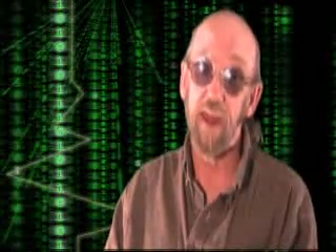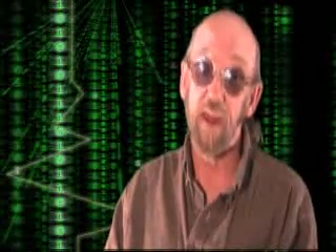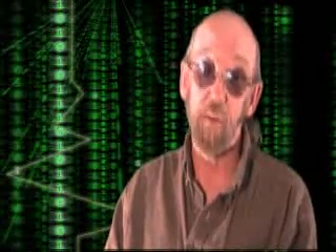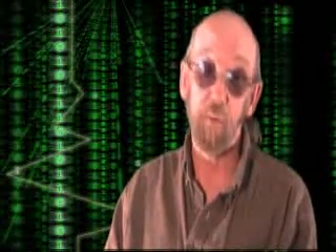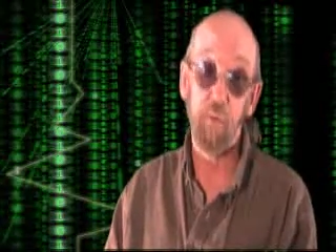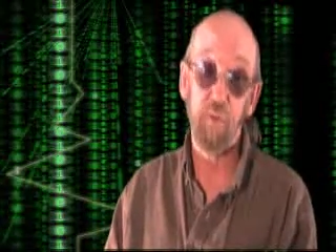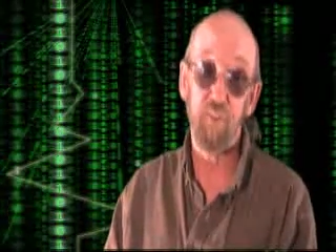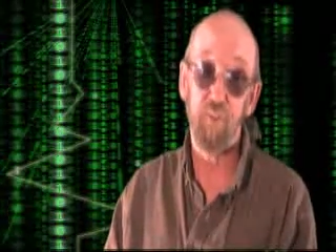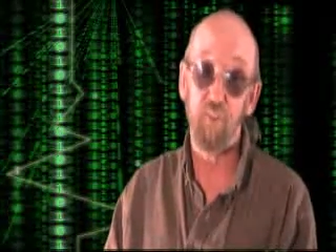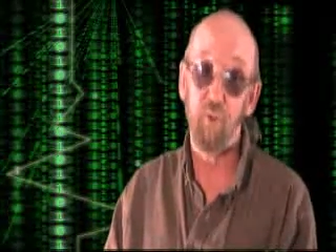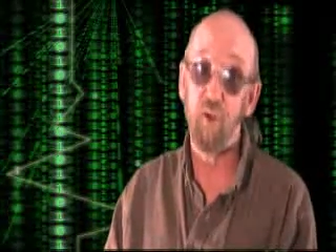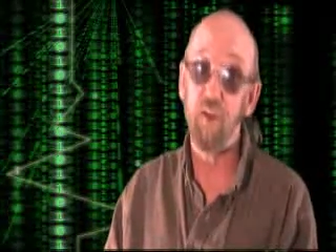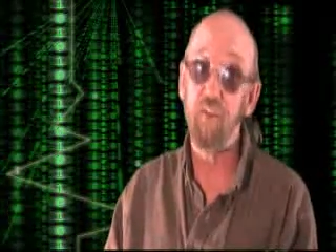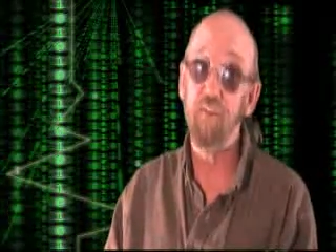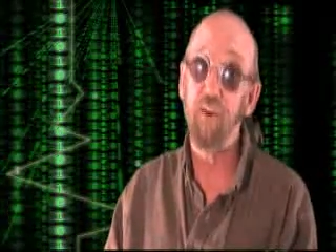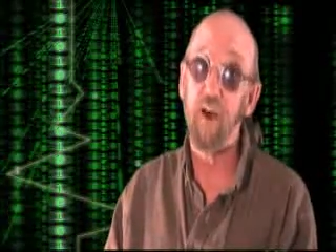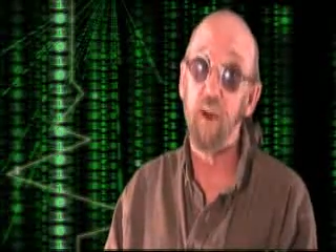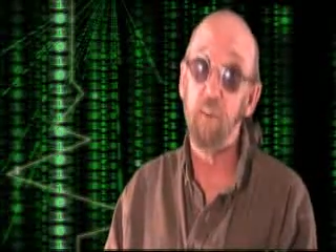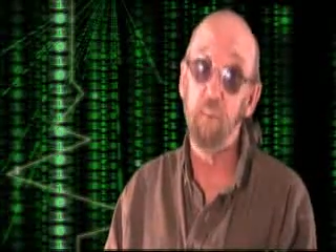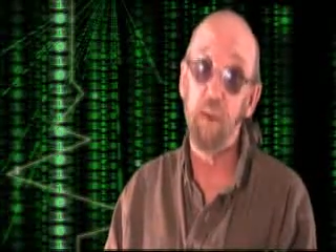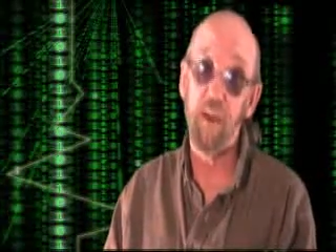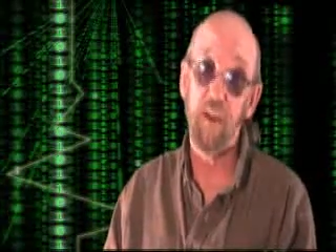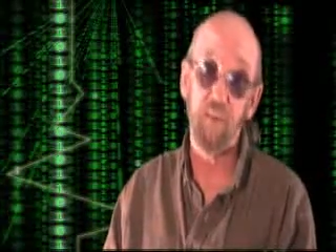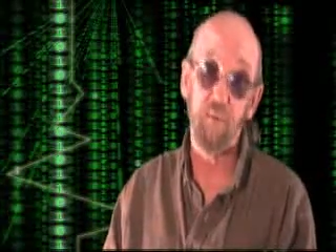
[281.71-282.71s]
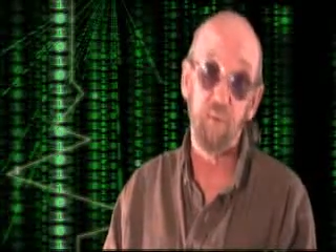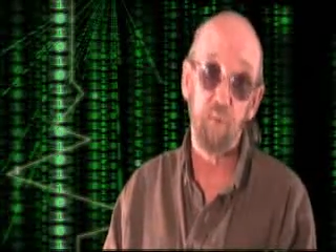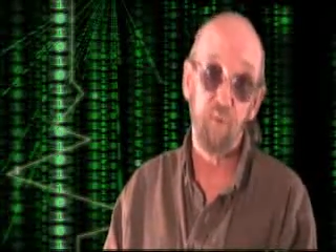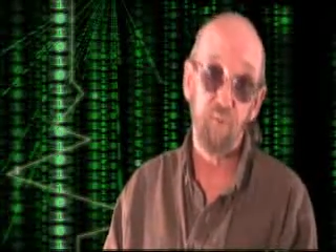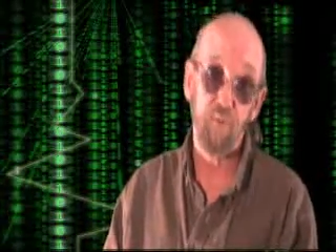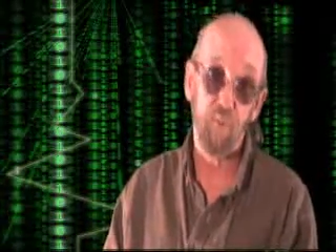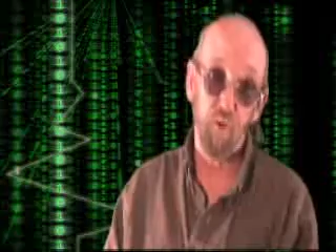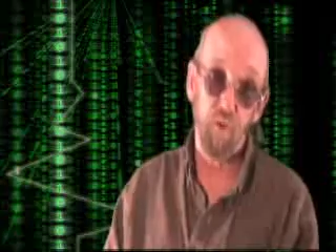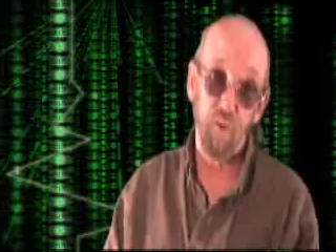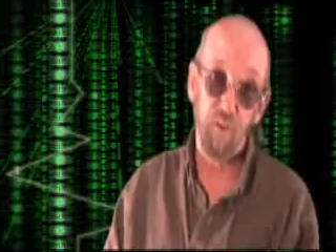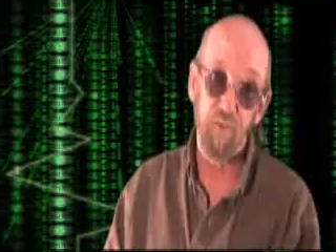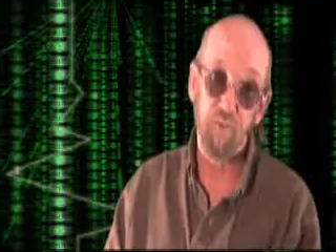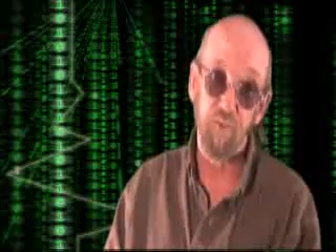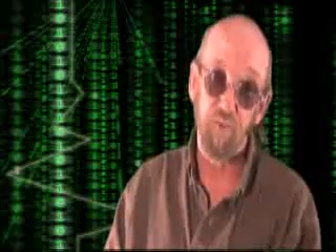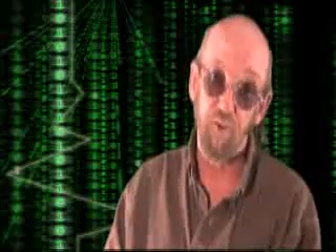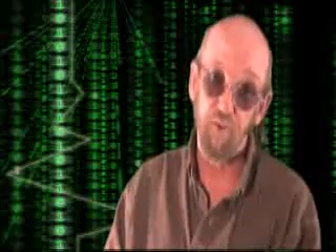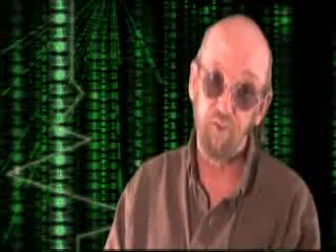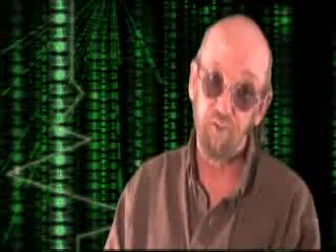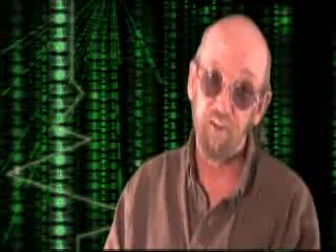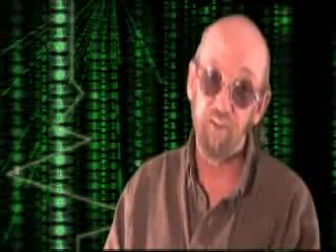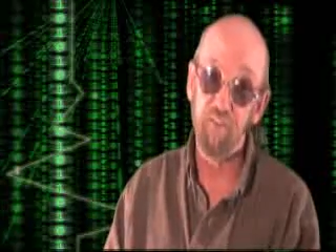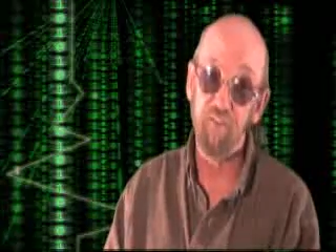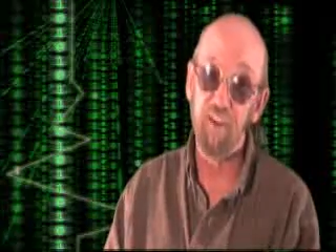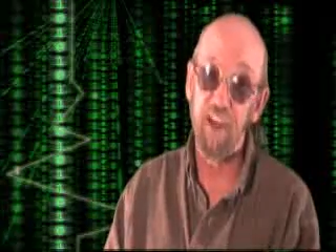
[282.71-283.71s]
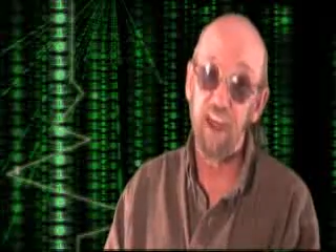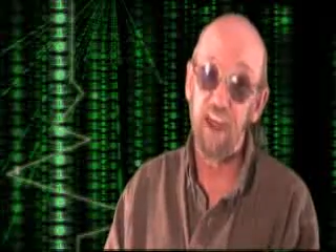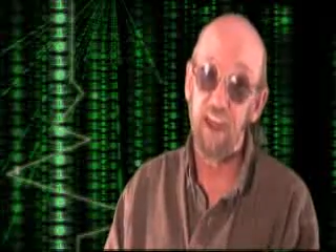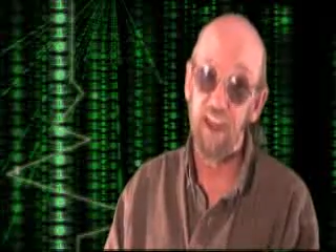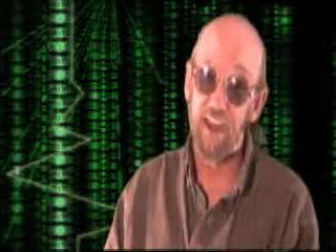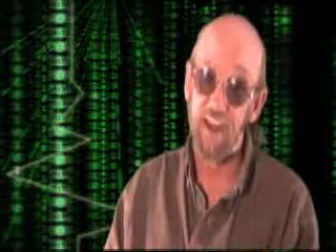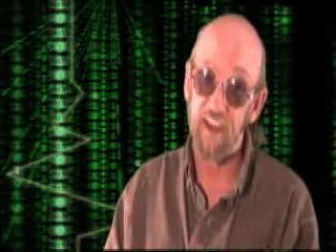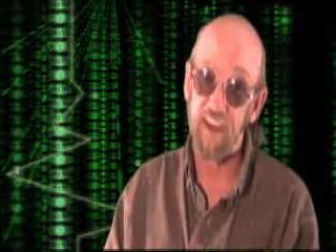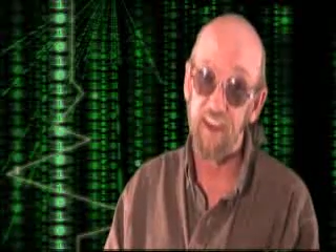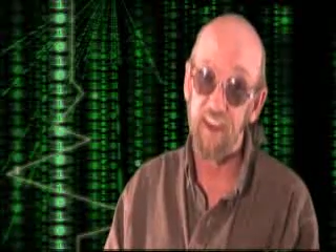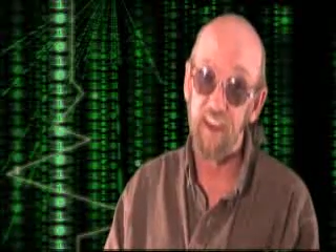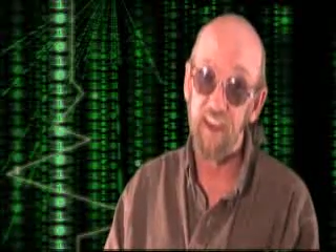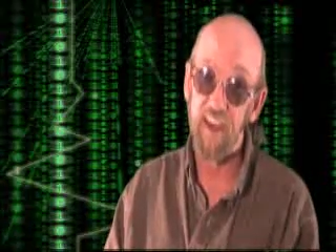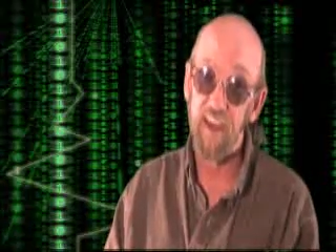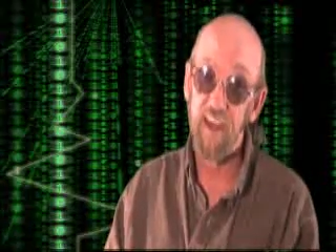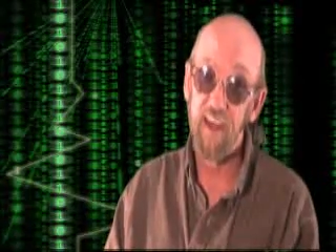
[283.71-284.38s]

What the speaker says: It was 45 minutes before the first event.